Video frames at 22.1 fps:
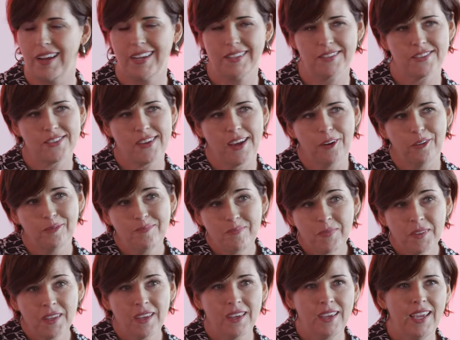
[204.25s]
And so
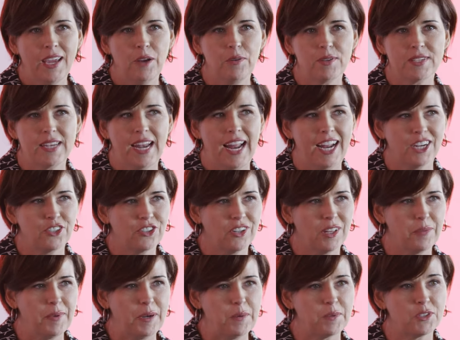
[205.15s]
it was
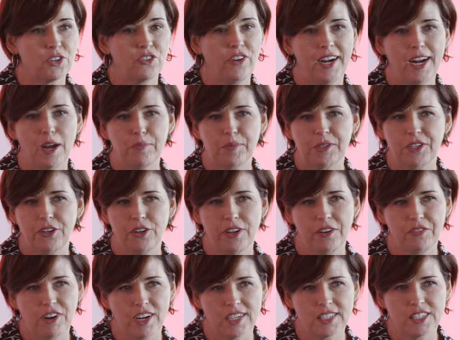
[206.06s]
natural. I mean, it was a great opportunity
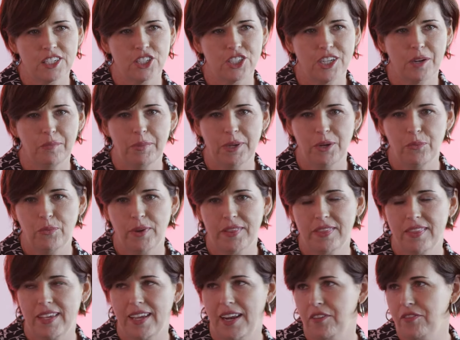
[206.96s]
for us to jump in
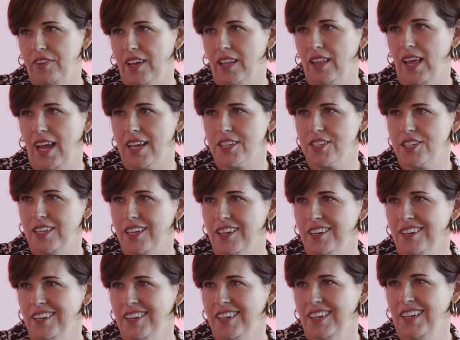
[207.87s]
with the NFL last
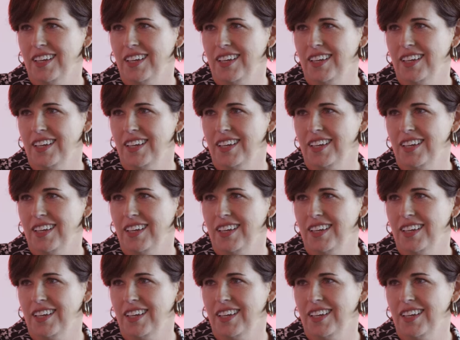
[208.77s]
year.